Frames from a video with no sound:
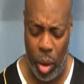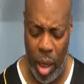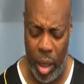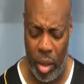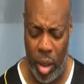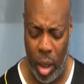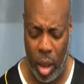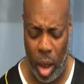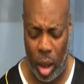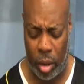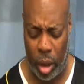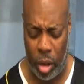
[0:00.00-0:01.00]
things that
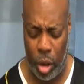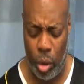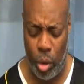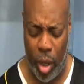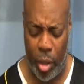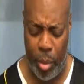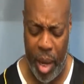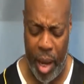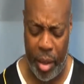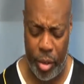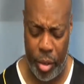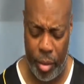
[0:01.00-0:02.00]
cause us to
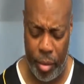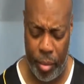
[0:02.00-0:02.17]
trespass.